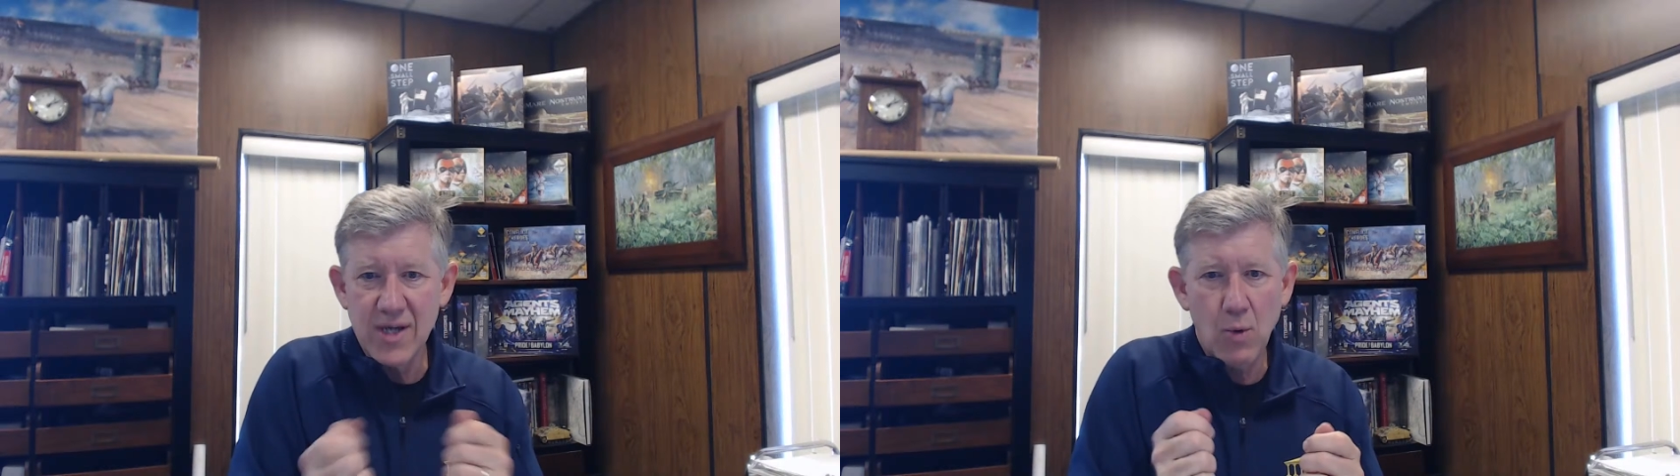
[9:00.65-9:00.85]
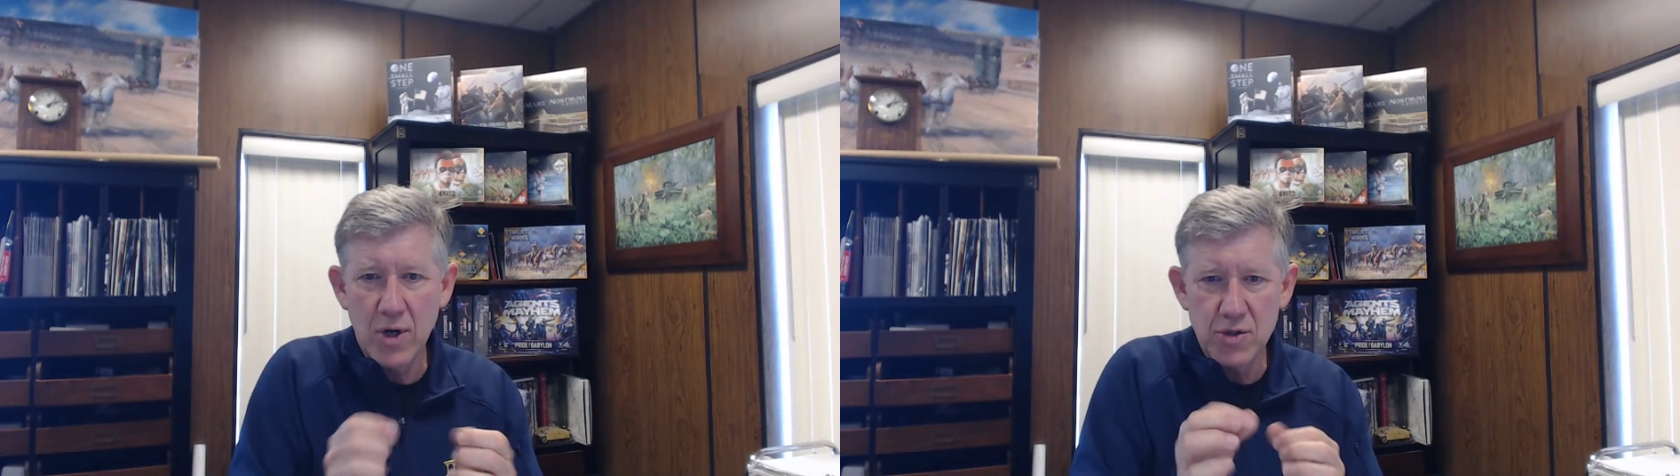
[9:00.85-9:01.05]

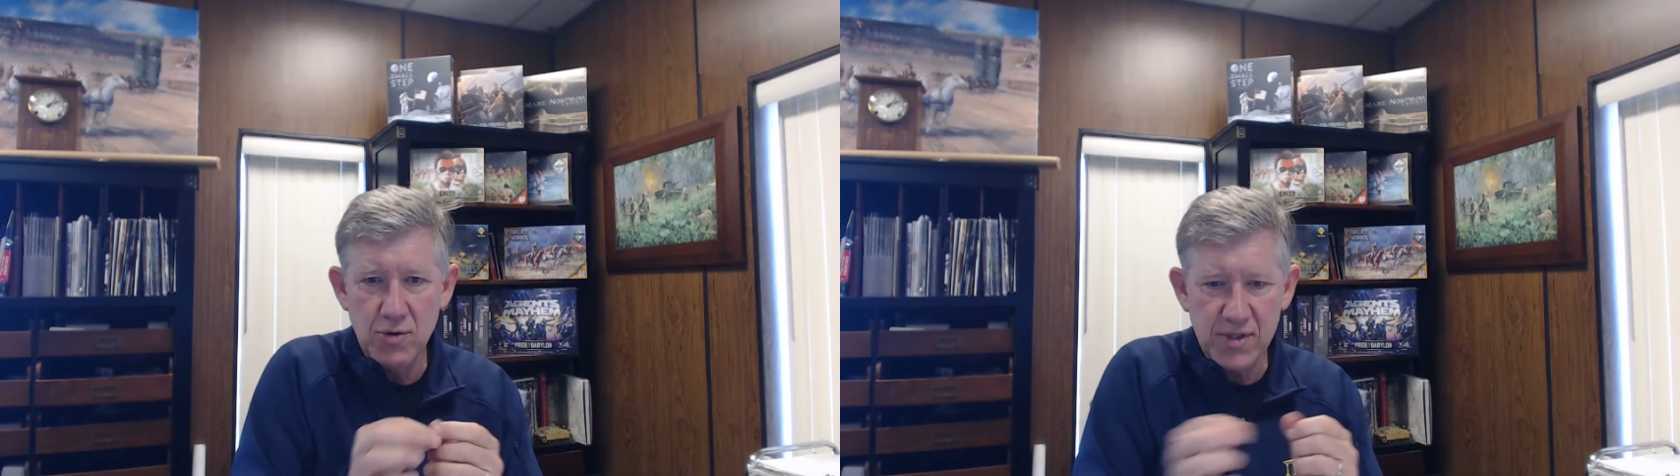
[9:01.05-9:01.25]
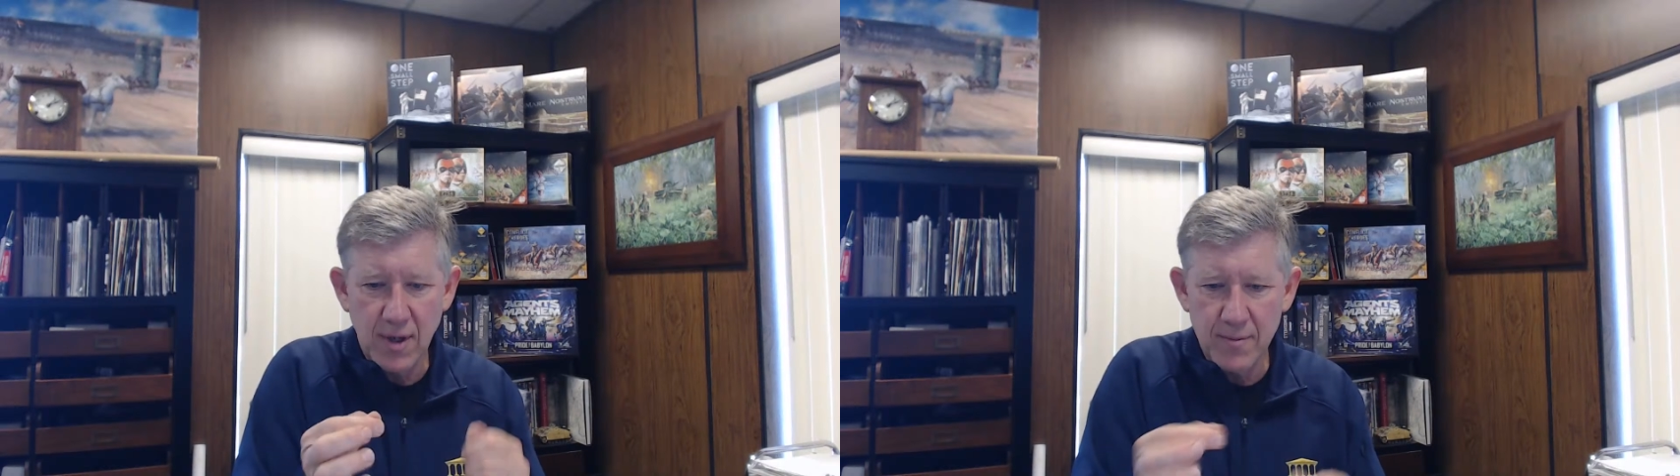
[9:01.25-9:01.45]
They want to
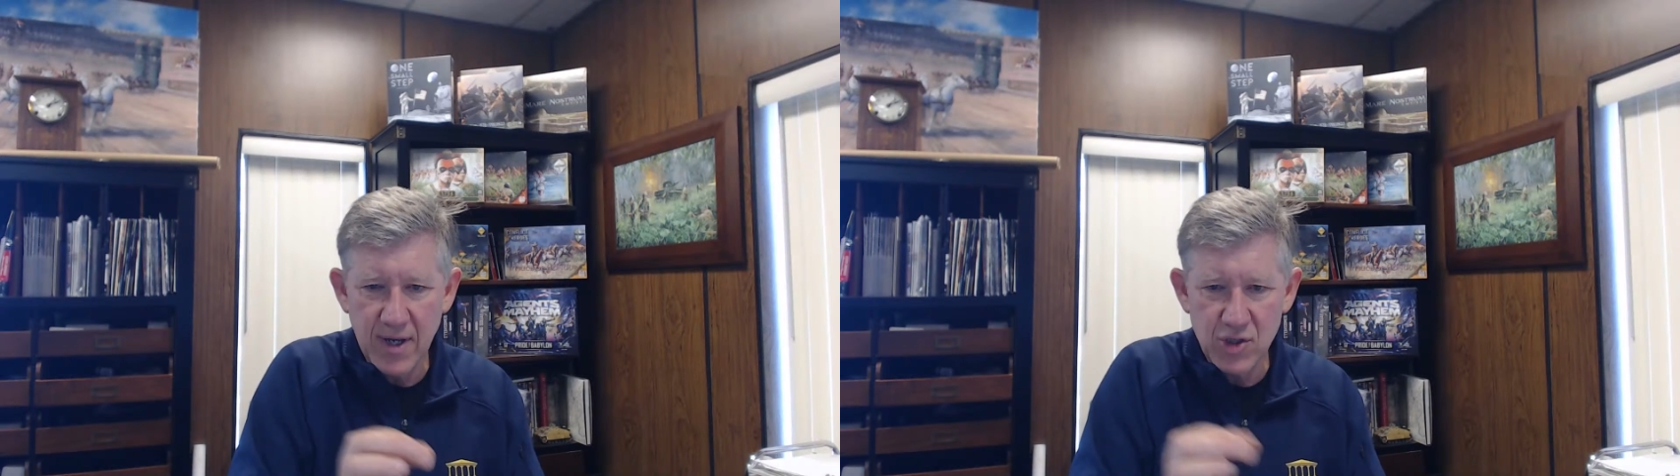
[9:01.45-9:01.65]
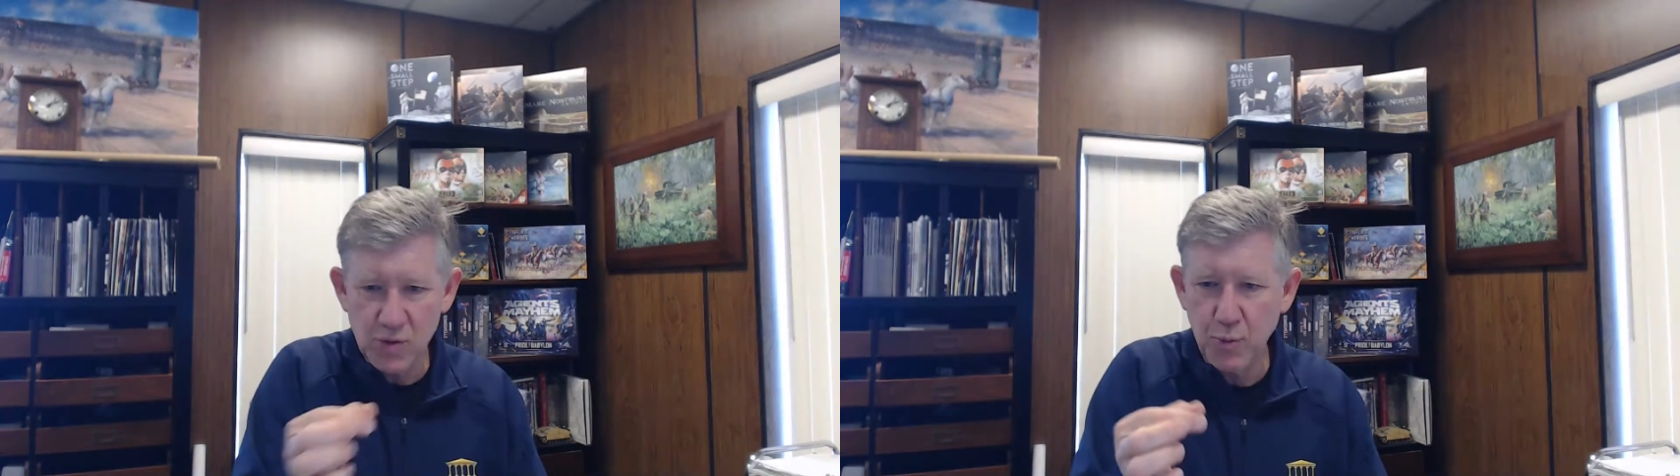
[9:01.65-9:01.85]
do something,
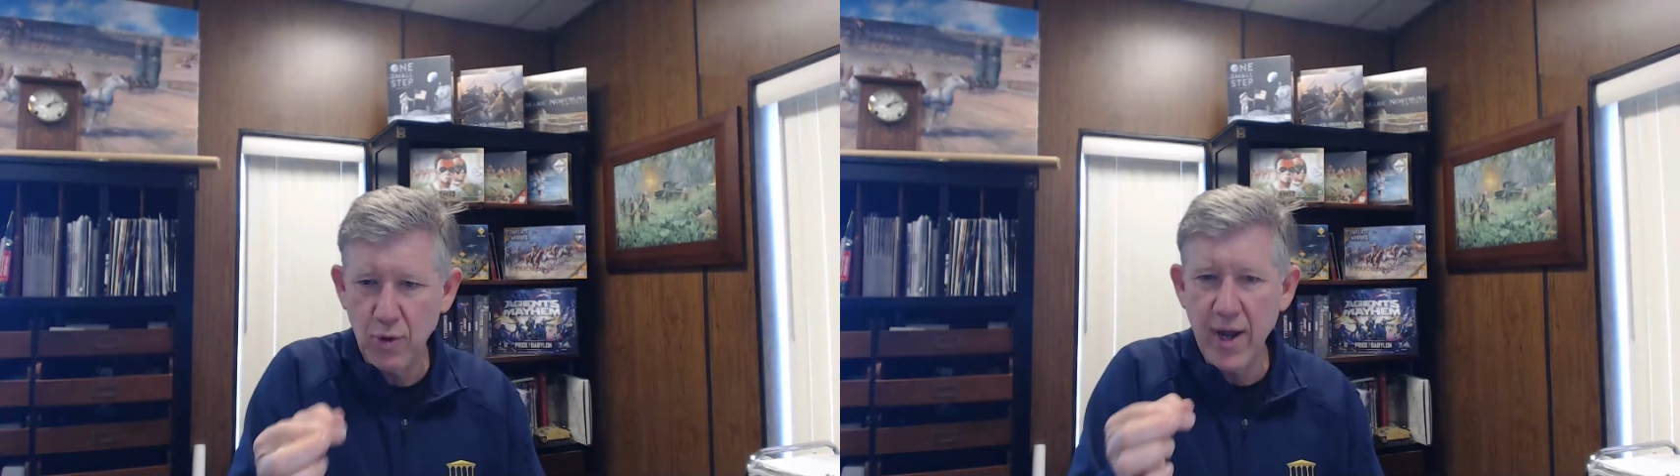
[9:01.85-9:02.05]
they just pull